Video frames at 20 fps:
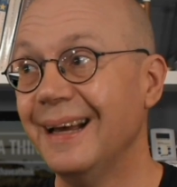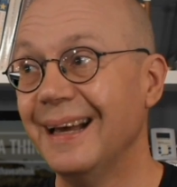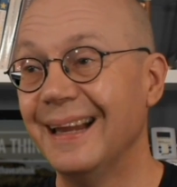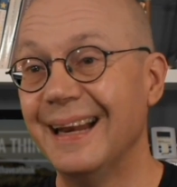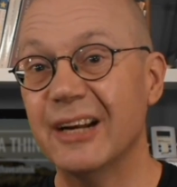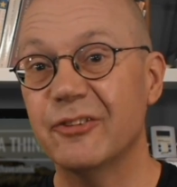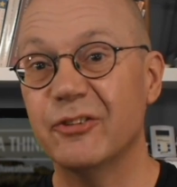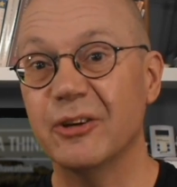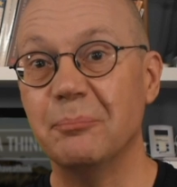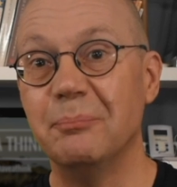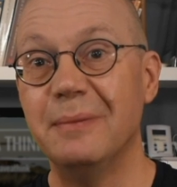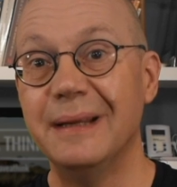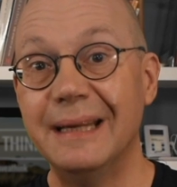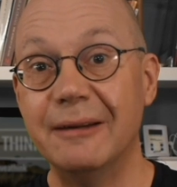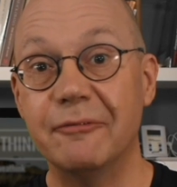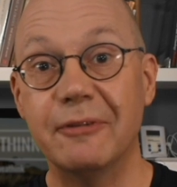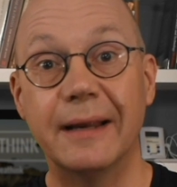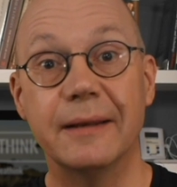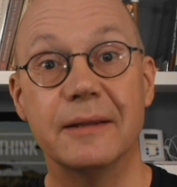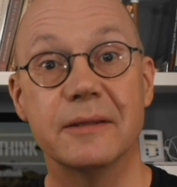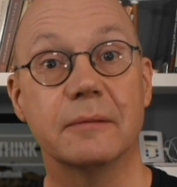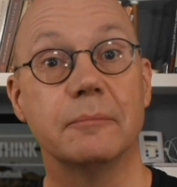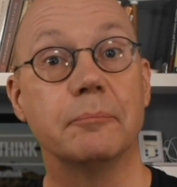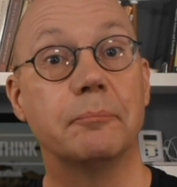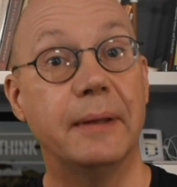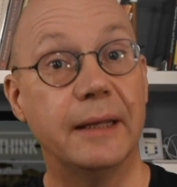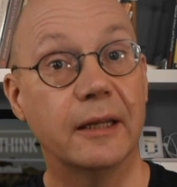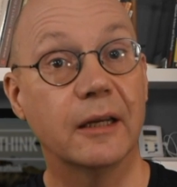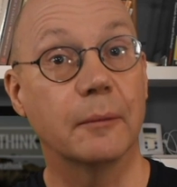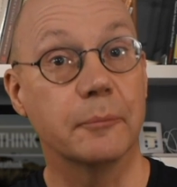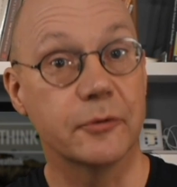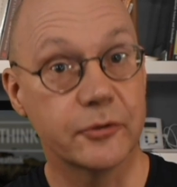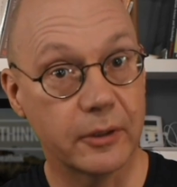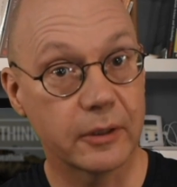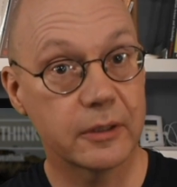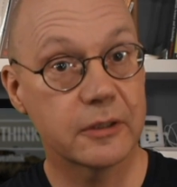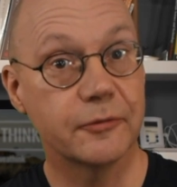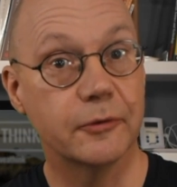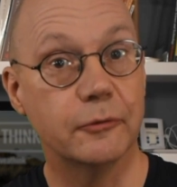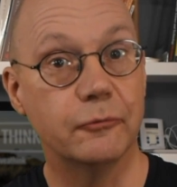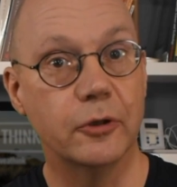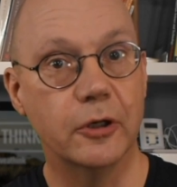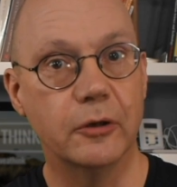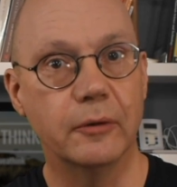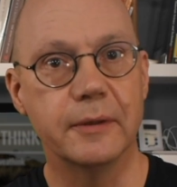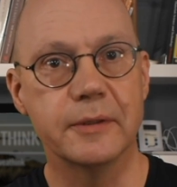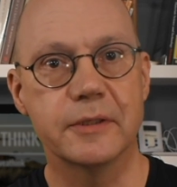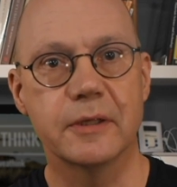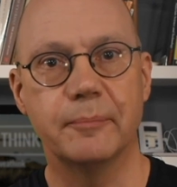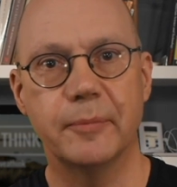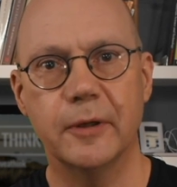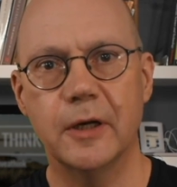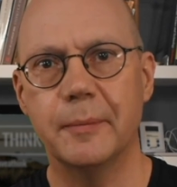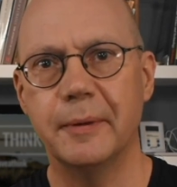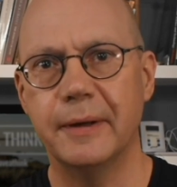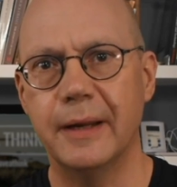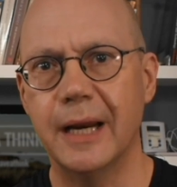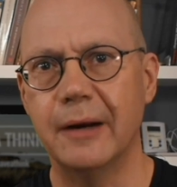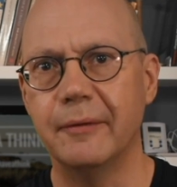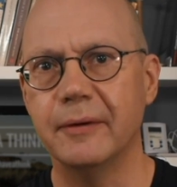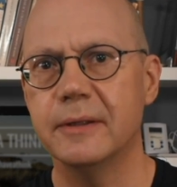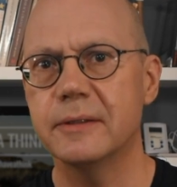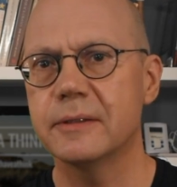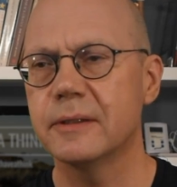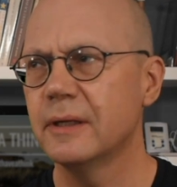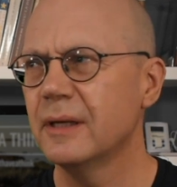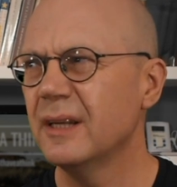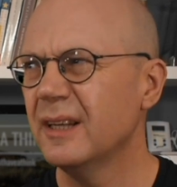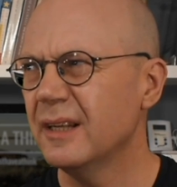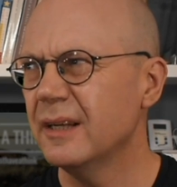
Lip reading: electric minivans and pickup trucks for rural and suburban areas,